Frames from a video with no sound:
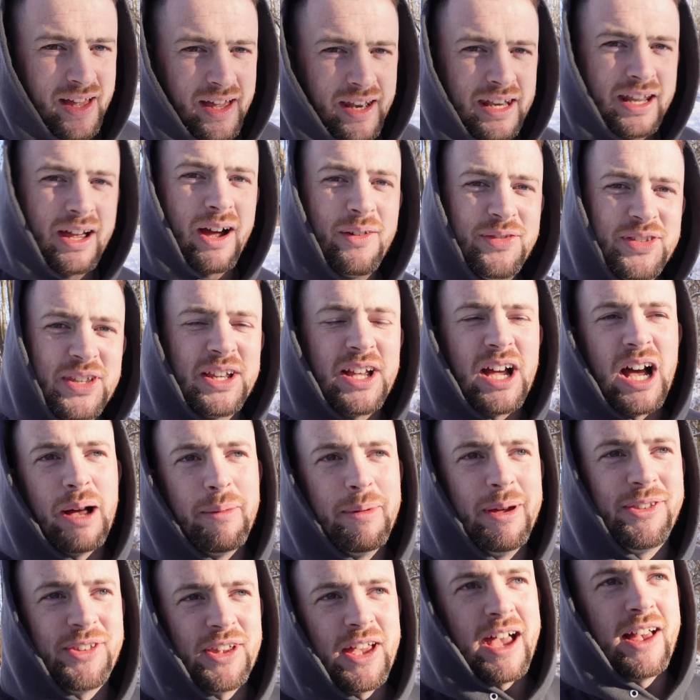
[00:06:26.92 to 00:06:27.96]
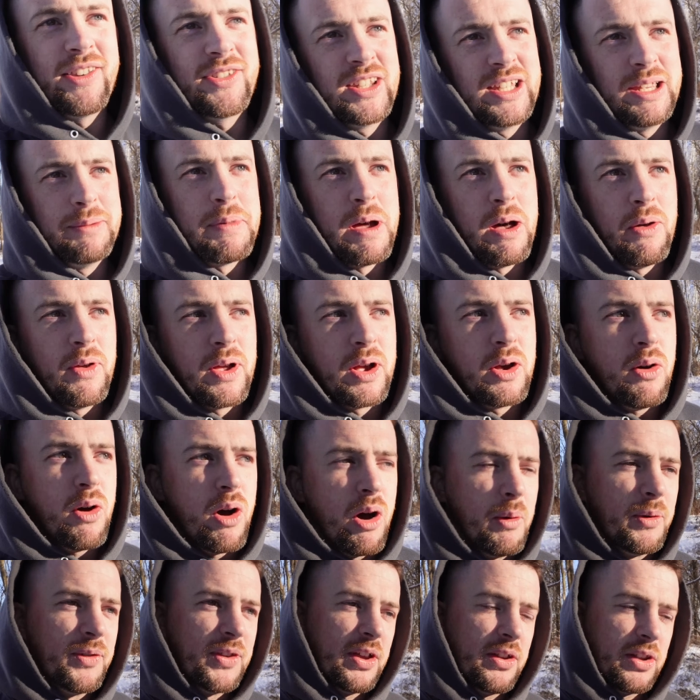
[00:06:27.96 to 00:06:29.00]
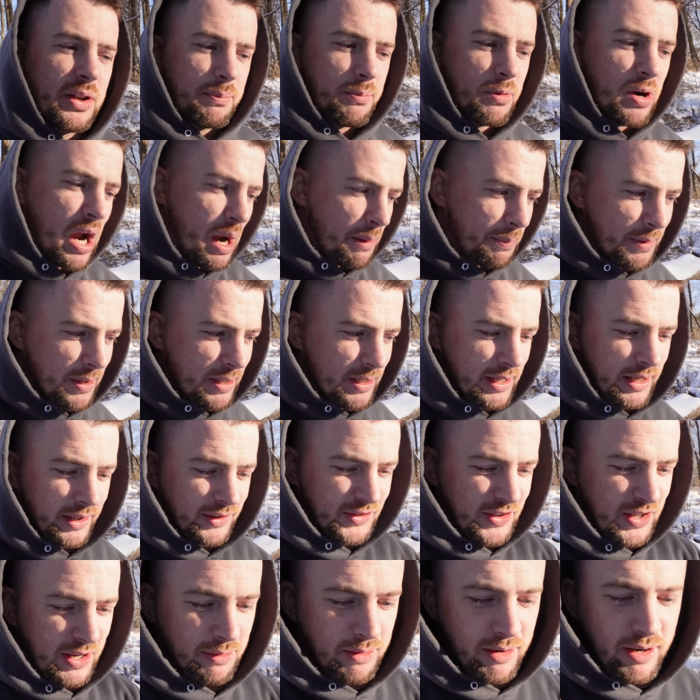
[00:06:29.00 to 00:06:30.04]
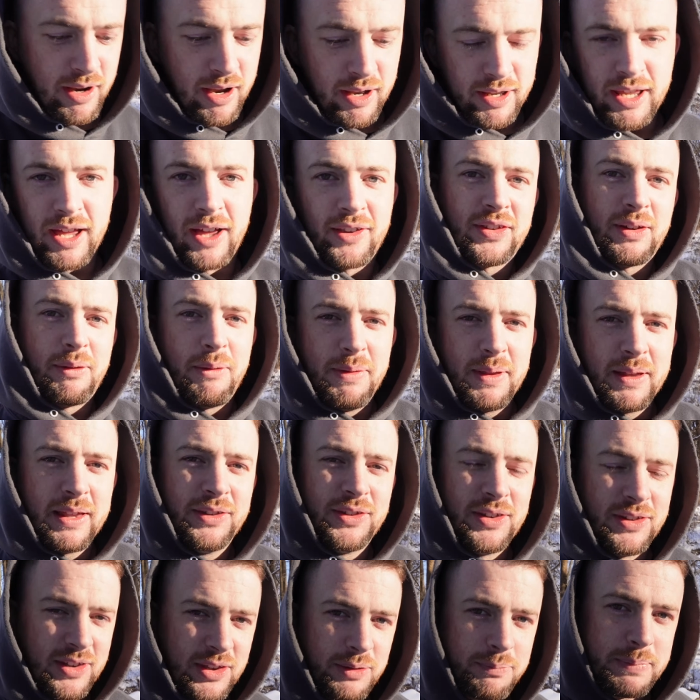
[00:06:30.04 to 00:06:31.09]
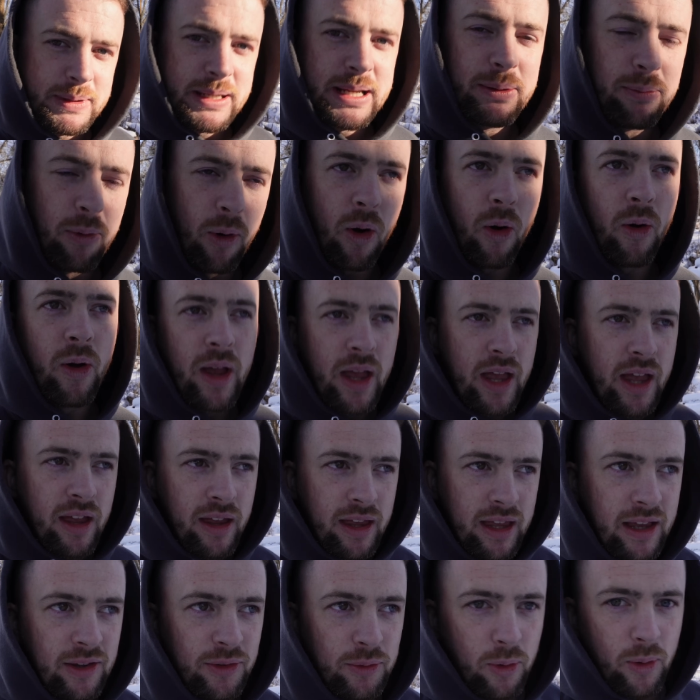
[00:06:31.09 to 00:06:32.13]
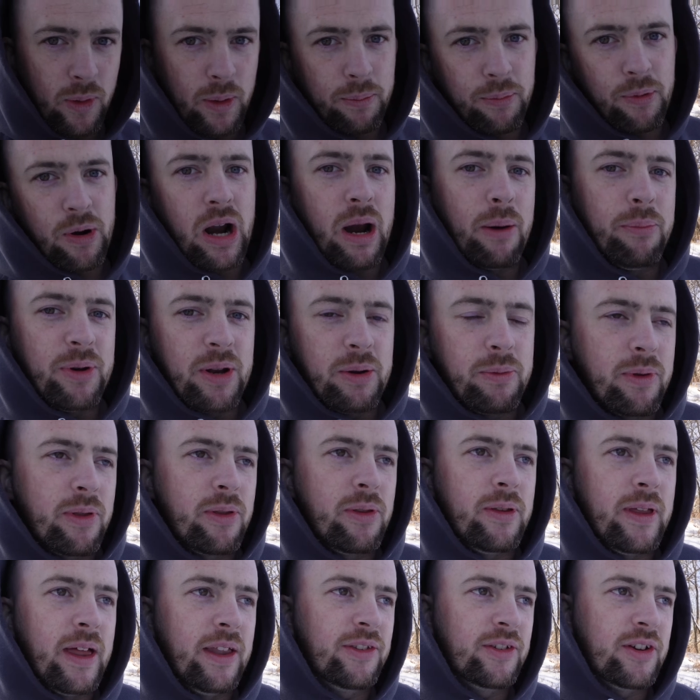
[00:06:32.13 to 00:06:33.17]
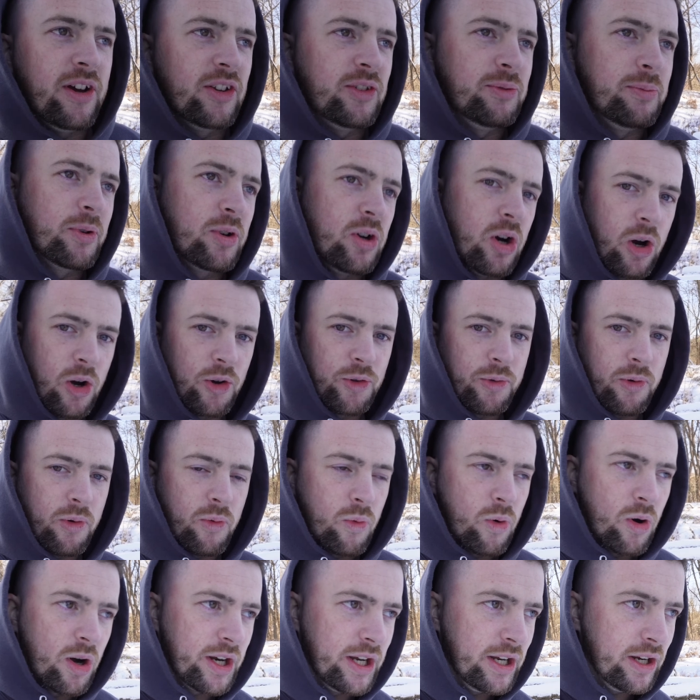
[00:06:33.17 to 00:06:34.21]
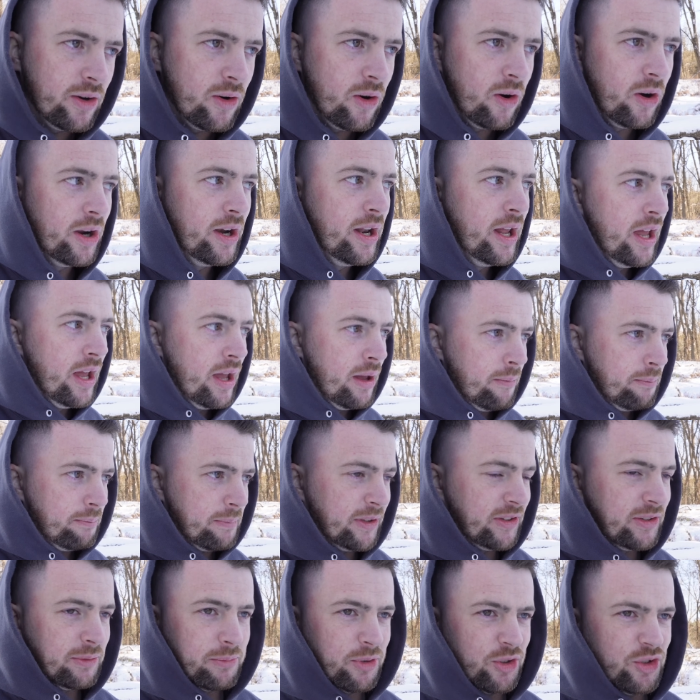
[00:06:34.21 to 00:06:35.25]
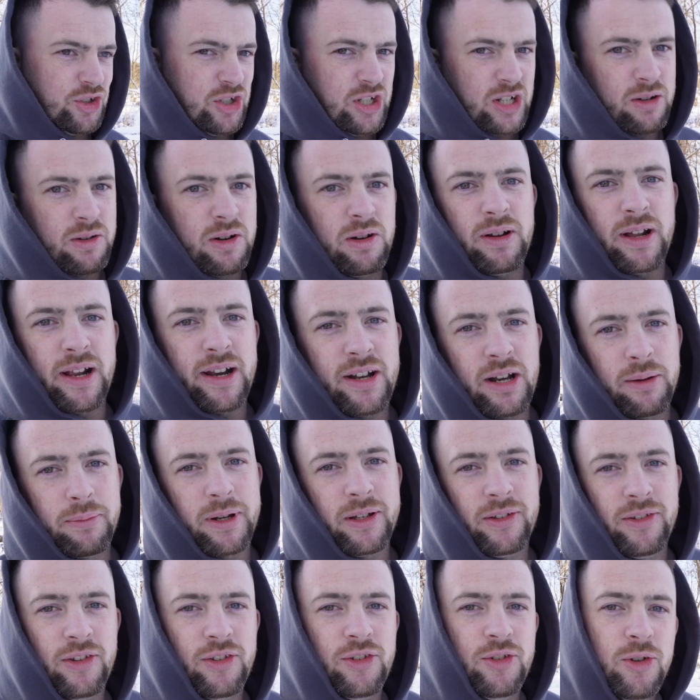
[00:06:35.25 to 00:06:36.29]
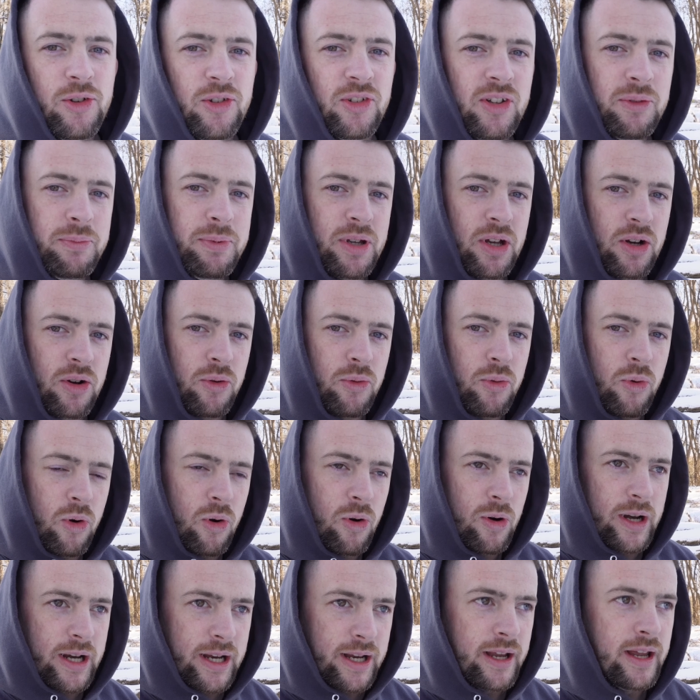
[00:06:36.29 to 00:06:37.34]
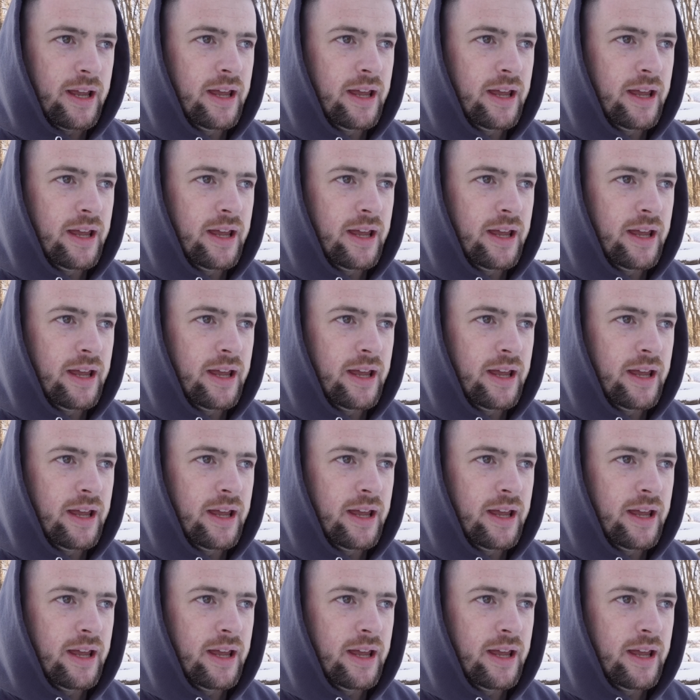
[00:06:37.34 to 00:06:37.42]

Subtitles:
Now, I've seen comments asking about like, oh, is that on the property, etc. Yes, everything that's in this B-roll is on the property, whether that's customer cars we're working on, bits of machinery around here because this used to be a quarry,